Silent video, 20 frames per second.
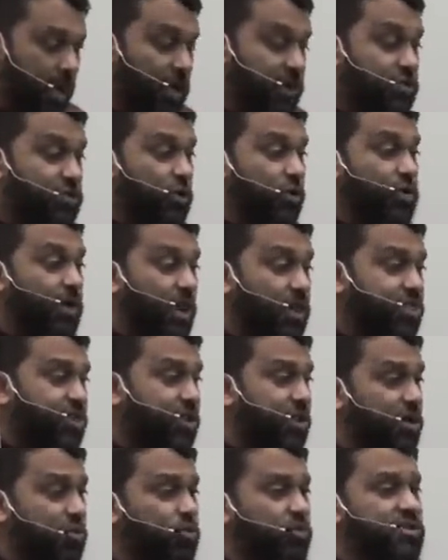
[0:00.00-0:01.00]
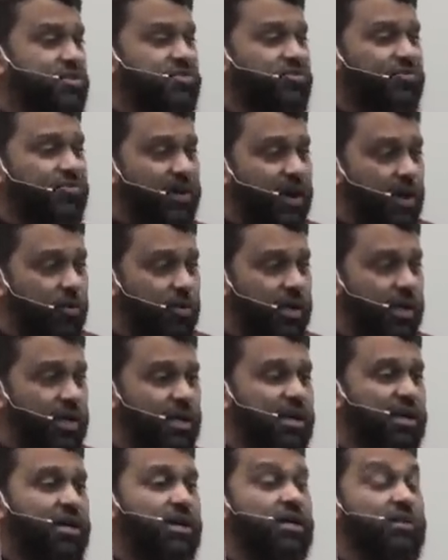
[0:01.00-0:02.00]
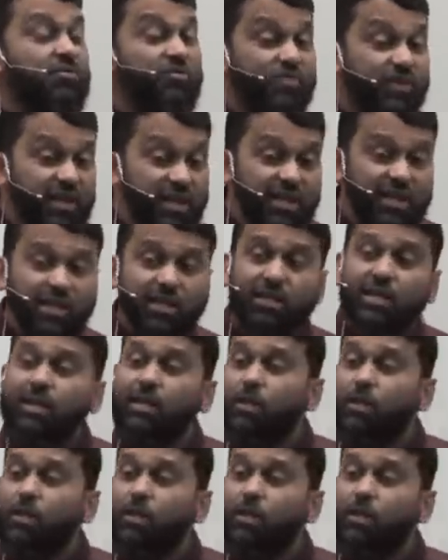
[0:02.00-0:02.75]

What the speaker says: So Yathrib was very conveniently